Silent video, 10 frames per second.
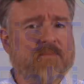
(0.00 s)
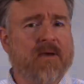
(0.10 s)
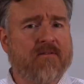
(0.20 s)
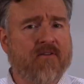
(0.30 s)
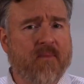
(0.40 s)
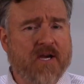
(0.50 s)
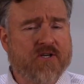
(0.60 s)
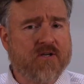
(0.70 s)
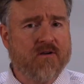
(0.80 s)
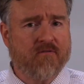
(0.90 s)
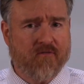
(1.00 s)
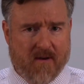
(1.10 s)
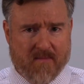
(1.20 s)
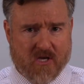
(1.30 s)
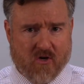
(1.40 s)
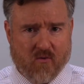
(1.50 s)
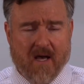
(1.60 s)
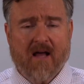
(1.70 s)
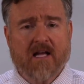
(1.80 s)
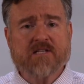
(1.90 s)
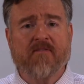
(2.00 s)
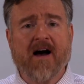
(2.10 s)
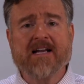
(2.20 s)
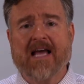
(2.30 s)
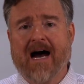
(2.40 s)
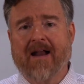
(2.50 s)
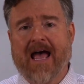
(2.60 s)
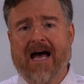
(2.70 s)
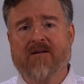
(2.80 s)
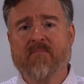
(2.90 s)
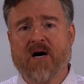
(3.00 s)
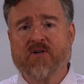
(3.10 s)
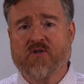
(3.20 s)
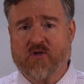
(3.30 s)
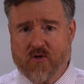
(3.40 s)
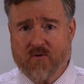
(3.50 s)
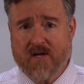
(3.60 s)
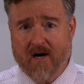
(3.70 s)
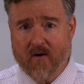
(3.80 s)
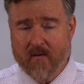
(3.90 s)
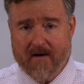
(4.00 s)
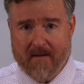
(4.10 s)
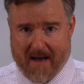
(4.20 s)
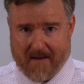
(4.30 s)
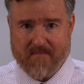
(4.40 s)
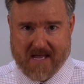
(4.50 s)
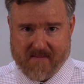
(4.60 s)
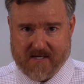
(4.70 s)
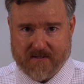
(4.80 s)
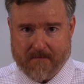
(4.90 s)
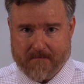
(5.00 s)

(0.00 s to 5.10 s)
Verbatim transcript: some information from you. Let's find out how much you know about babies.